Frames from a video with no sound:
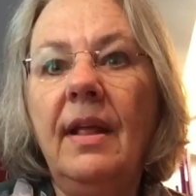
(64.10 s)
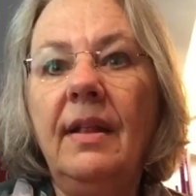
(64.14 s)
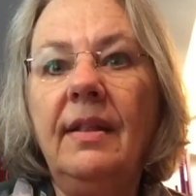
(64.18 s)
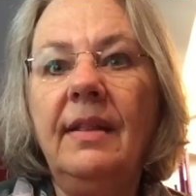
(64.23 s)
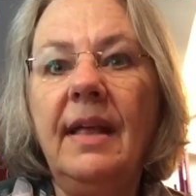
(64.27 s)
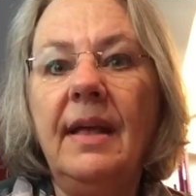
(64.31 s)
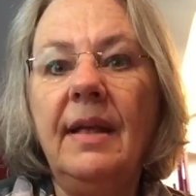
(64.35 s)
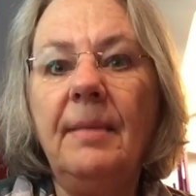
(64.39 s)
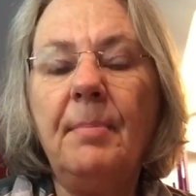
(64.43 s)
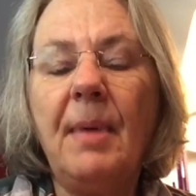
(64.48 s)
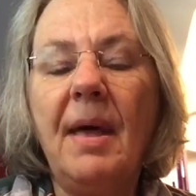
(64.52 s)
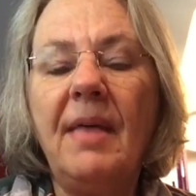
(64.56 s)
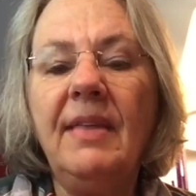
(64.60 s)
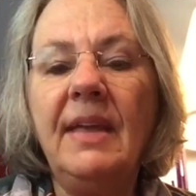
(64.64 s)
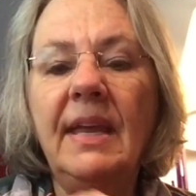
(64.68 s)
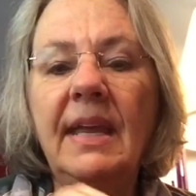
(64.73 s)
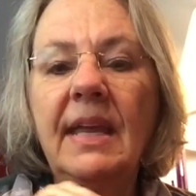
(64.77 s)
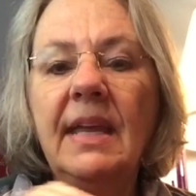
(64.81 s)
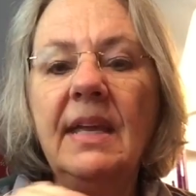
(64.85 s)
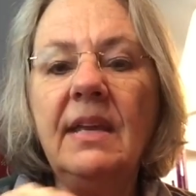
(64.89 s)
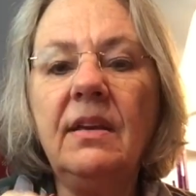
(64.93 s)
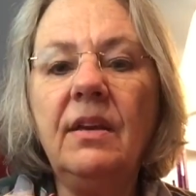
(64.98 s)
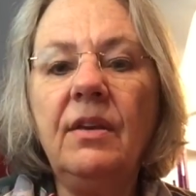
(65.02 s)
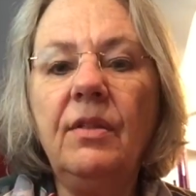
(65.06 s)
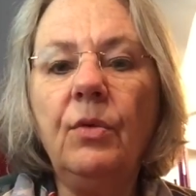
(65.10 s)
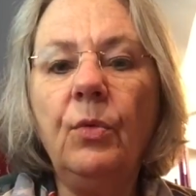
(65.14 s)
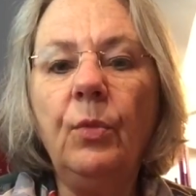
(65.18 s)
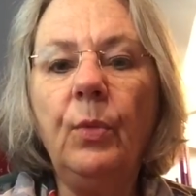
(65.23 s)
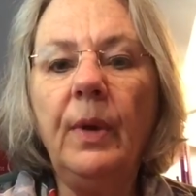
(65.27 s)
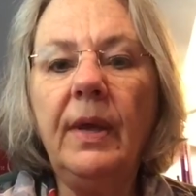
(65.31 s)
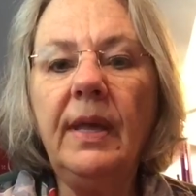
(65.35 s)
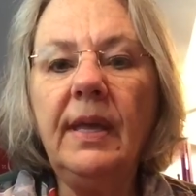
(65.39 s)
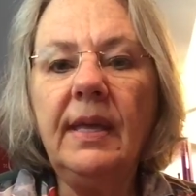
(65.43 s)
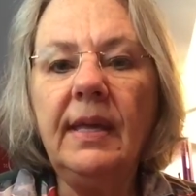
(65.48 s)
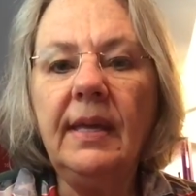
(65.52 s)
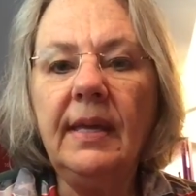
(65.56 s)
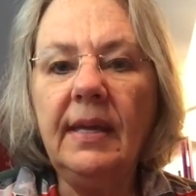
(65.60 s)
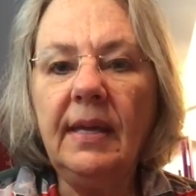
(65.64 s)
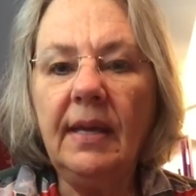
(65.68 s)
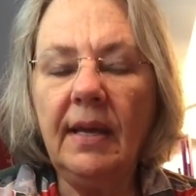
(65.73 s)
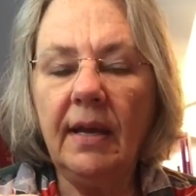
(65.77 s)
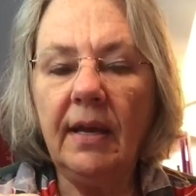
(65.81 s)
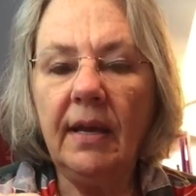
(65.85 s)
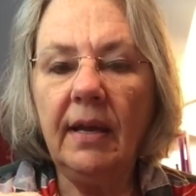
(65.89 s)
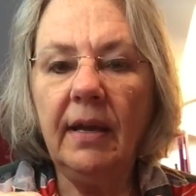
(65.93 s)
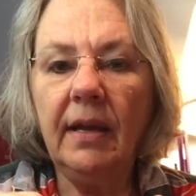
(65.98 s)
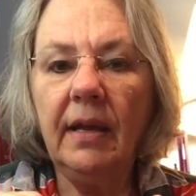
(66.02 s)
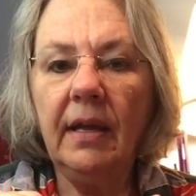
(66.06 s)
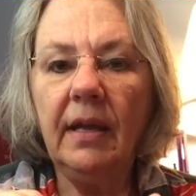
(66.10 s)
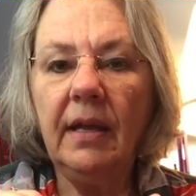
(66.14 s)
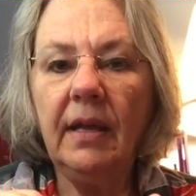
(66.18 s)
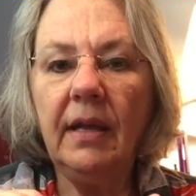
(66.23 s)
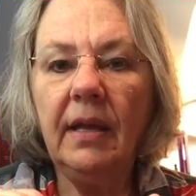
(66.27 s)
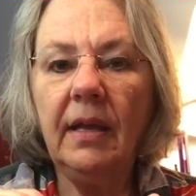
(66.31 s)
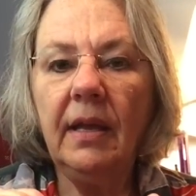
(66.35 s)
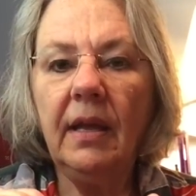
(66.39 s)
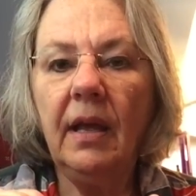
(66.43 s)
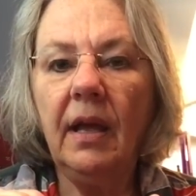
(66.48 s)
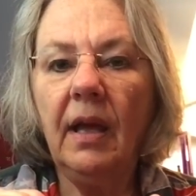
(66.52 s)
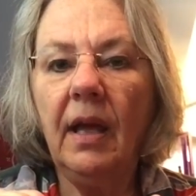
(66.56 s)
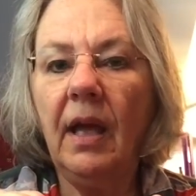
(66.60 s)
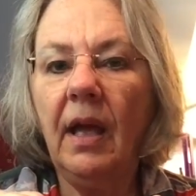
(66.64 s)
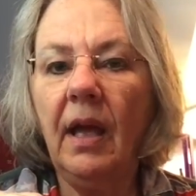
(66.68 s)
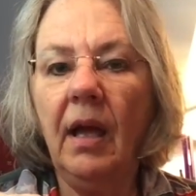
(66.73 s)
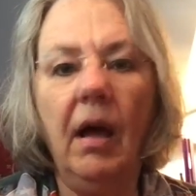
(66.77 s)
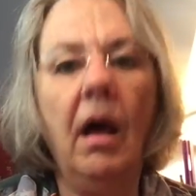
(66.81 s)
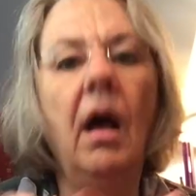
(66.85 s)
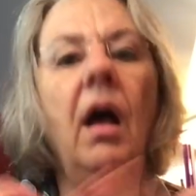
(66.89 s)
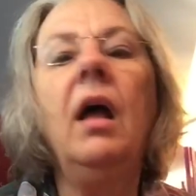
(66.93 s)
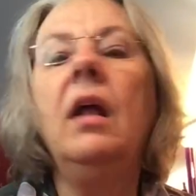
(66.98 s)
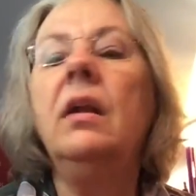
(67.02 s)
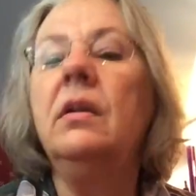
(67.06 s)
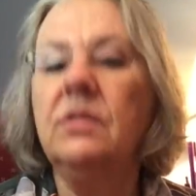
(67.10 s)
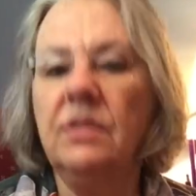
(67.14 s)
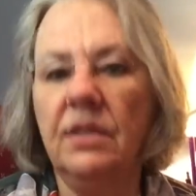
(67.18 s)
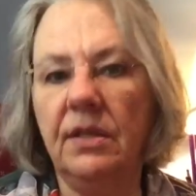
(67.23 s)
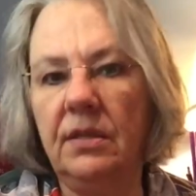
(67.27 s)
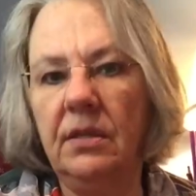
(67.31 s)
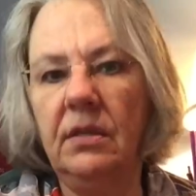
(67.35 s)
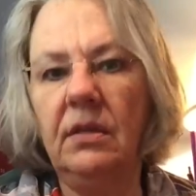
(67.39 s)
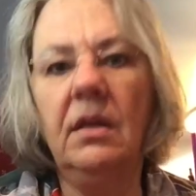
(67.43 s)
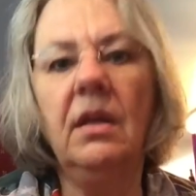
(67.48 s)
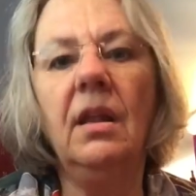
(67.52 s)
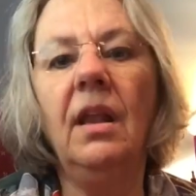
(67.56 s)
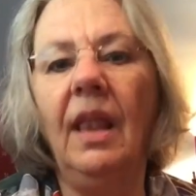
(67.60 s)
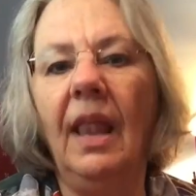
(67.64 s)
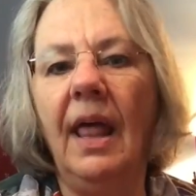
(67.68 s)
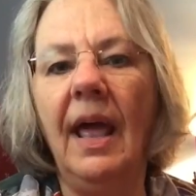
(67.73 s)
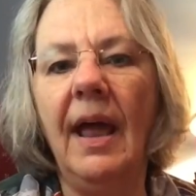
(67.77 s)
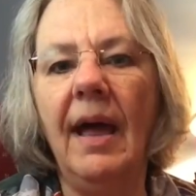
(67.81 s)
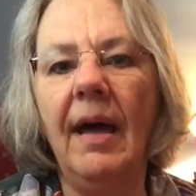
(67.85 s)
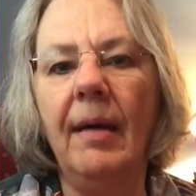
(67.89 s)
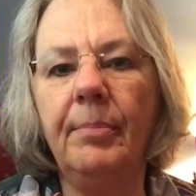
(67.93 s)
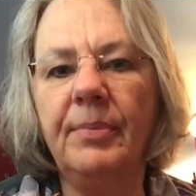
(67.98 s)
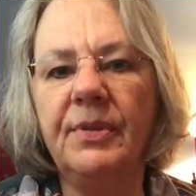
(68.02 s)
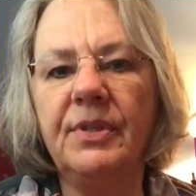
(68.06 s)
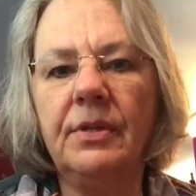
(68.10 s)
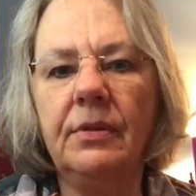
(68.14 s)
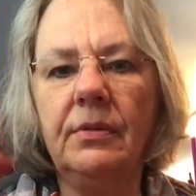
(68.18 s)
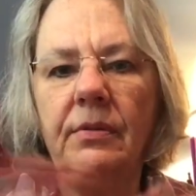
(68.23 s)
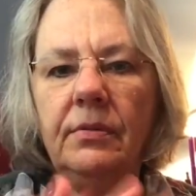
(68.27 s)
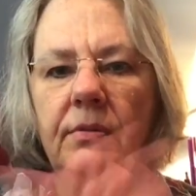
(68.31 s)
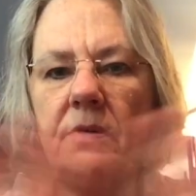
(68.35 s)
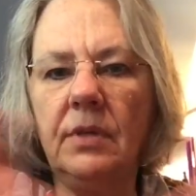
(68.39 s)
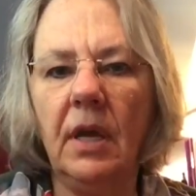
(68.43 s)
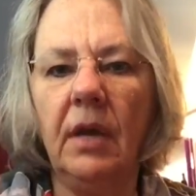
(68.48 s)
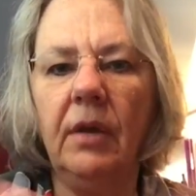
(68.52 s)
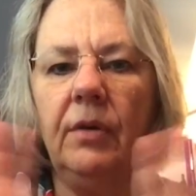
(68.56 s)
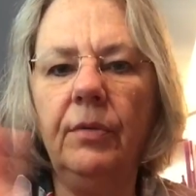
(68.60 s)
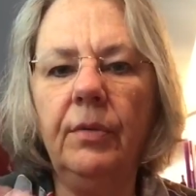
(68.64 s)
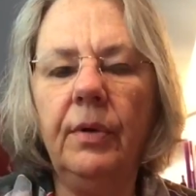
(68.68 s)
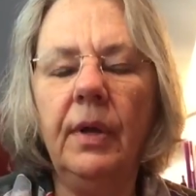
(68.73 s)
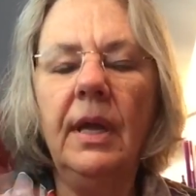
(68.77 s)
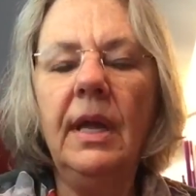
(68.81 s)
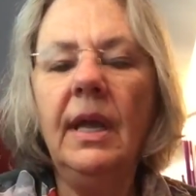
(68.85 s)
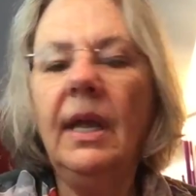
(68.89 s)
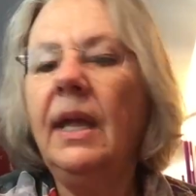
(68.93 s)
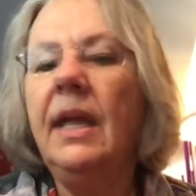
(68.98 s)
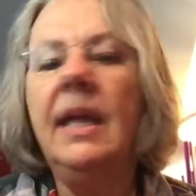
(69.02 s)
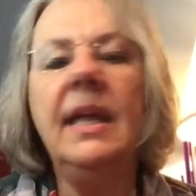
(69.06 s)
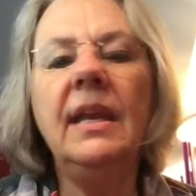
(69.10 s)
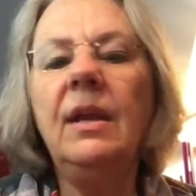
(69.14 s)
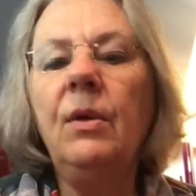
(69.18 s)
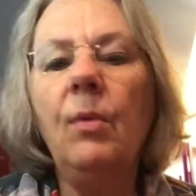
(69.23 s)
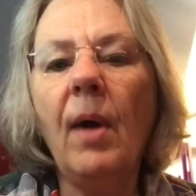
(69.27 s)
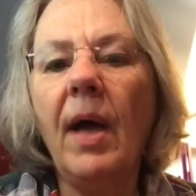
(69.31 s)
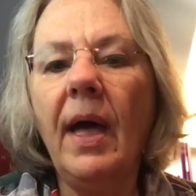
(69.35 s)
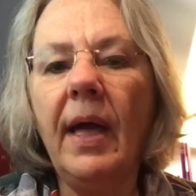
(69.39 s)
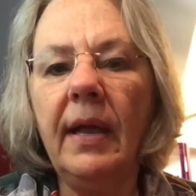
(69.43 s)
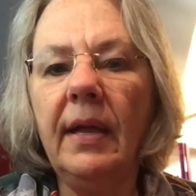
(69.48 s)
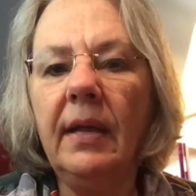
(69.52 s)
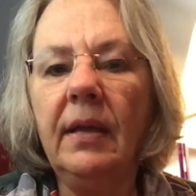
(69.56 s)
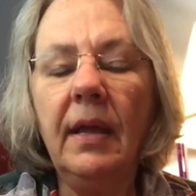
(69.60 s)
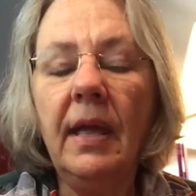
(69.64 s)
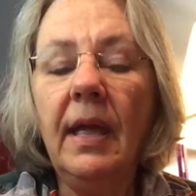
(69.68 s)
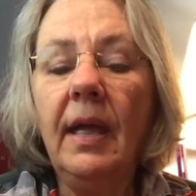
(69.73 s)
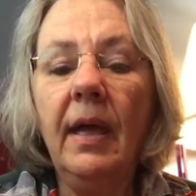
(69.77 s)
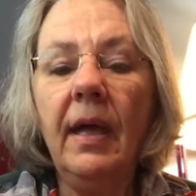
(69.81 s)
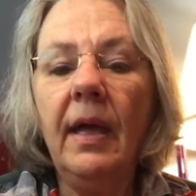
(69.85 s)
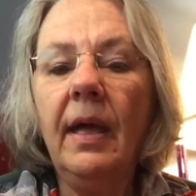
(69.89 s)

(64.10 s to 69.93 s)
that by the end of the week, this is collapse. So anyway,